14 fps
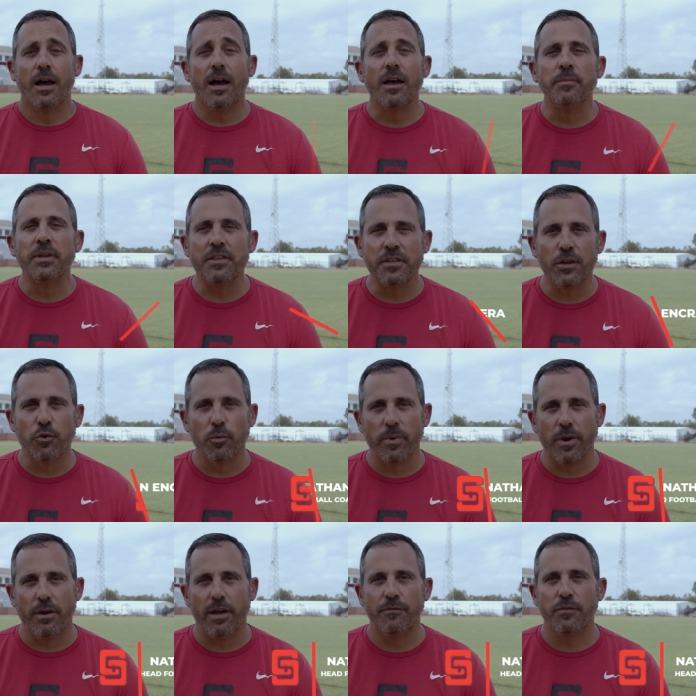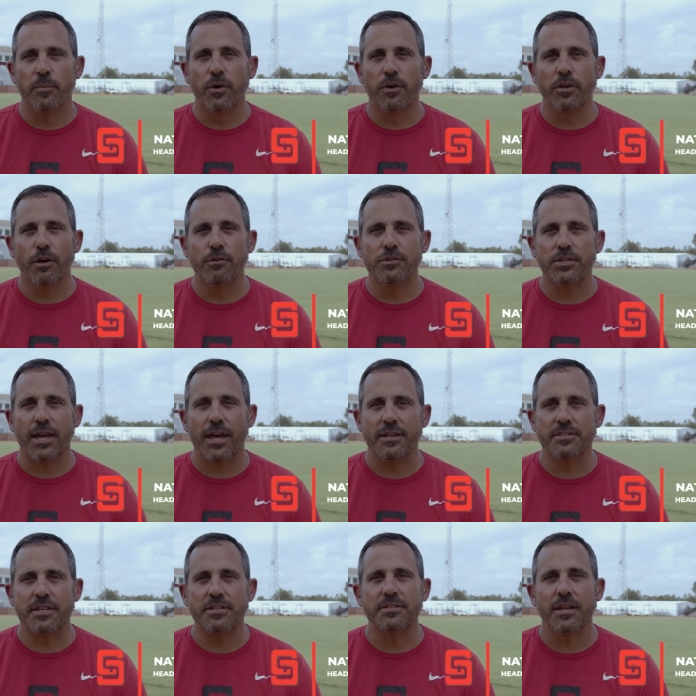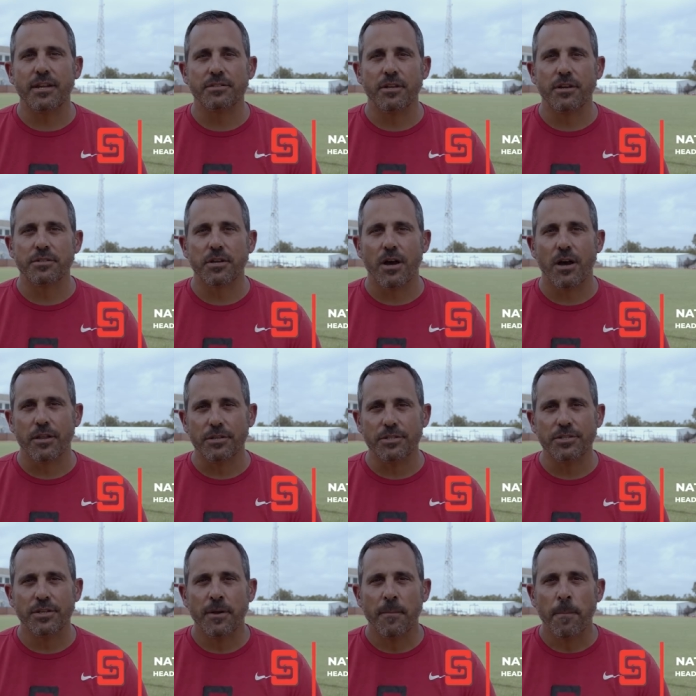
Hi, I'm Nathan Encrapera, head football coach at St. Stanislaus College.